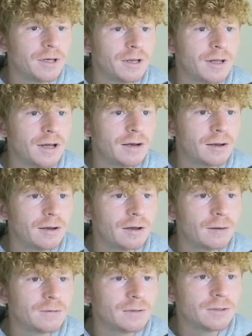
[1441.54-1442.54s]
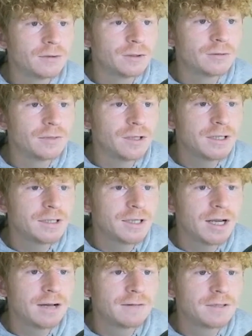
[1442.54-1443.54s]
there? We've still got some decent
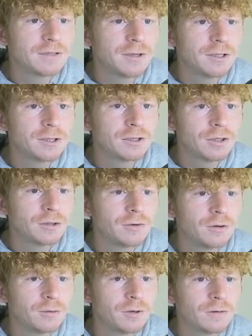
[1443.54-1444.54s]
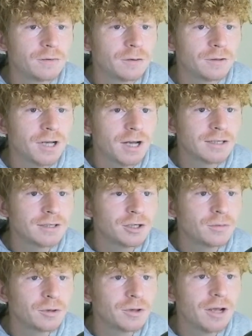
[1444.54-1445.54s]
Ivies, but they're just not doing the work for us, guys.
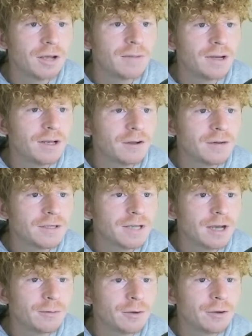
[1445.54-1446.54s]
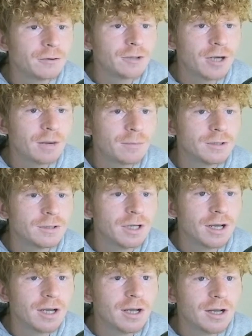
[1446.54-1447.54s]
2.8 milli on this guy. We've got no trappers.
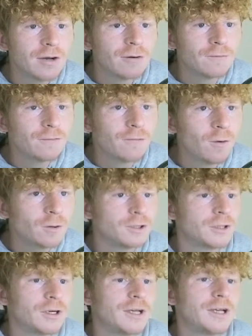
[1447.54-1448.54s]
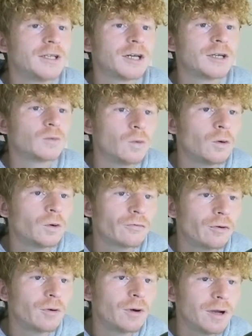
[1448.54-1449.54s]
Unfortunately, he has walked
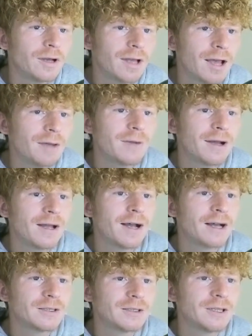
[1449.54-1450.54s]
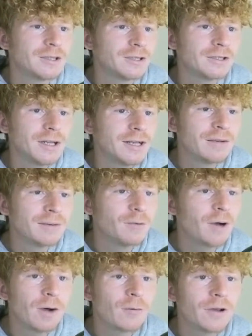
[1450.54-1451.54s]
through our gate, my guys. It just didn't give me
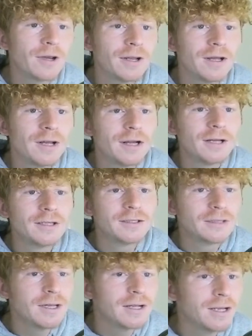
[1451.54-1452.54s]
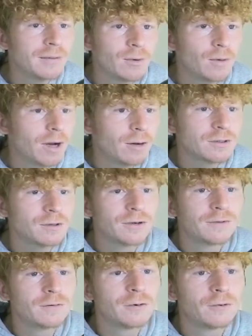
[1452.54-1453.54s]
what I wanted. Just didn't give me what I was
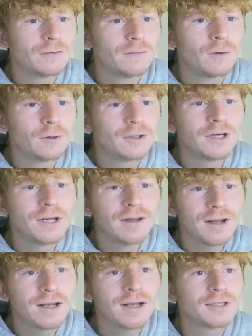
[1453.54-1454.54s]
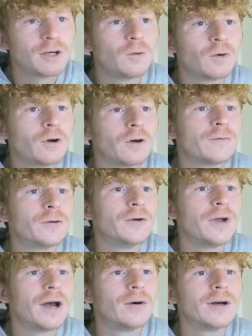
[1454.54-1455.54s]
looking for, unfortunately. And that guy's going to walk on through
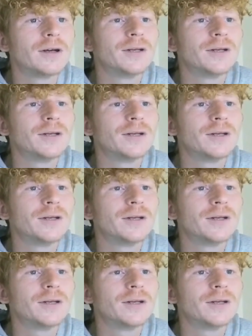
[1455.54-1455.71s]
now, and